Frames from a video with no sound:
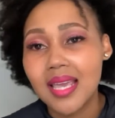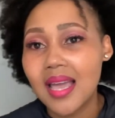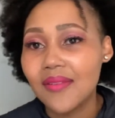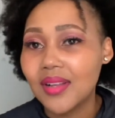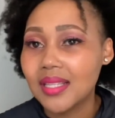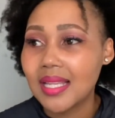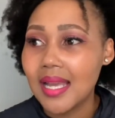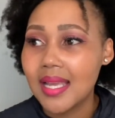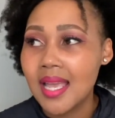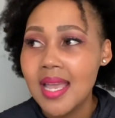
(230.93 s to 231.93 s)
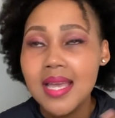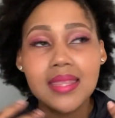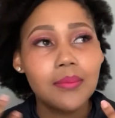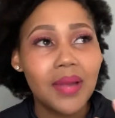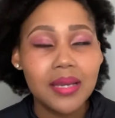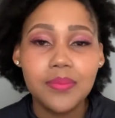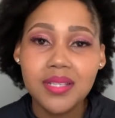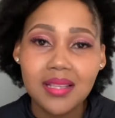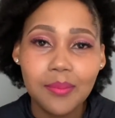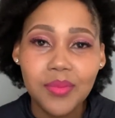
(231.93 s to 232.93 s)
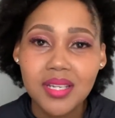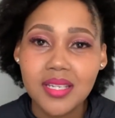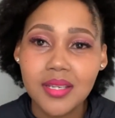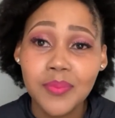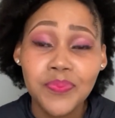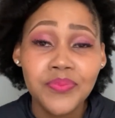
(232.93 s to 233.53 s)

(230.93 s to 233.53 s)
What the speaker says: I felt like there might be somebody,